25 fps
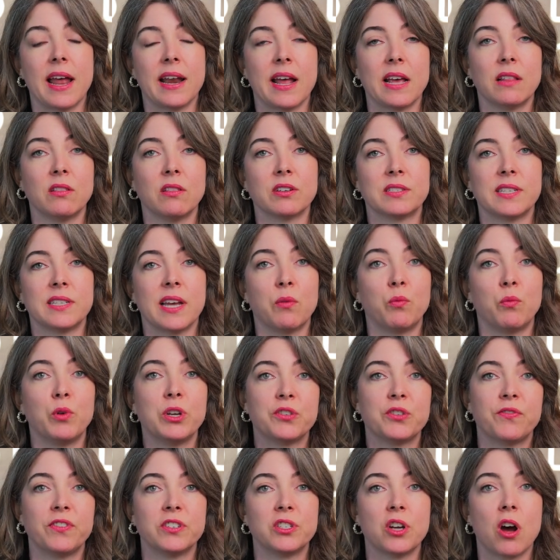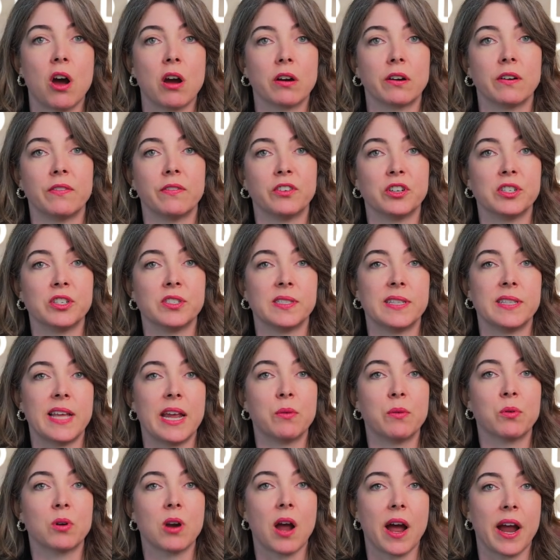and I looked at which photographers
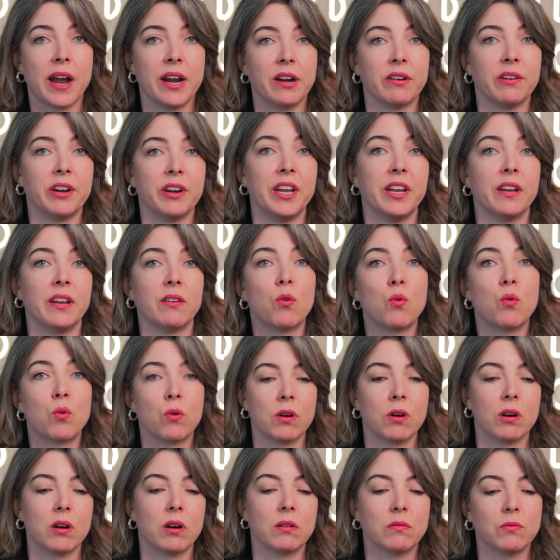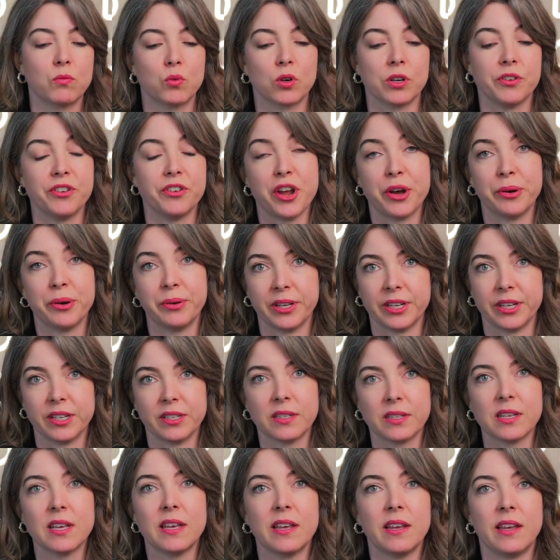they were hiring or were
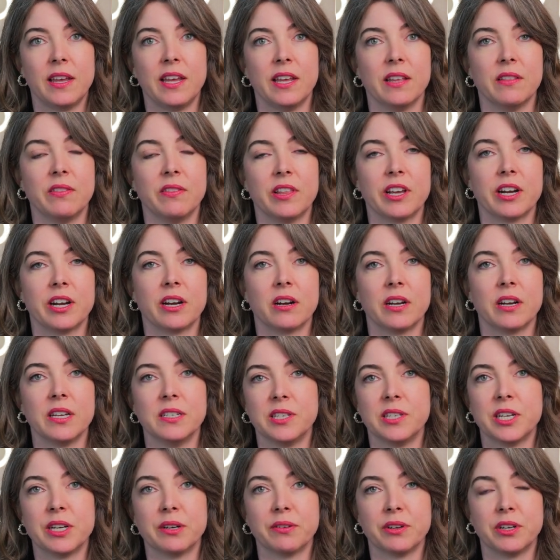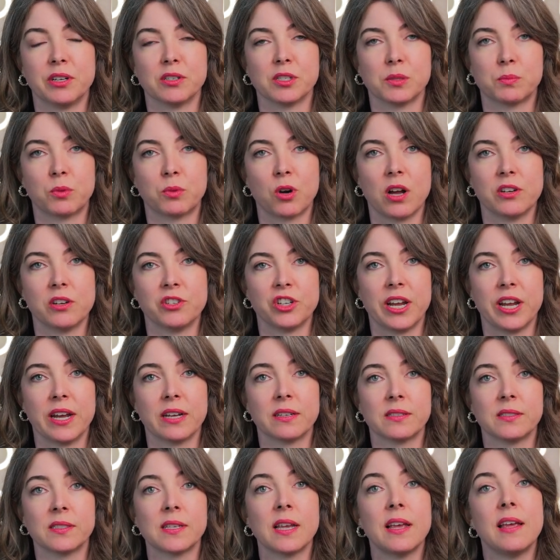noted in their interiors
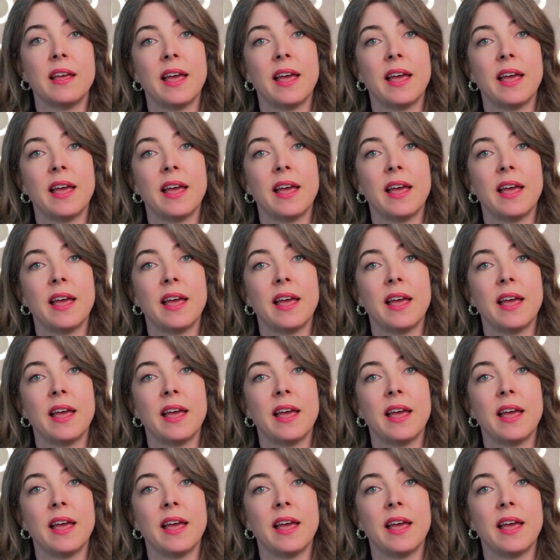projects.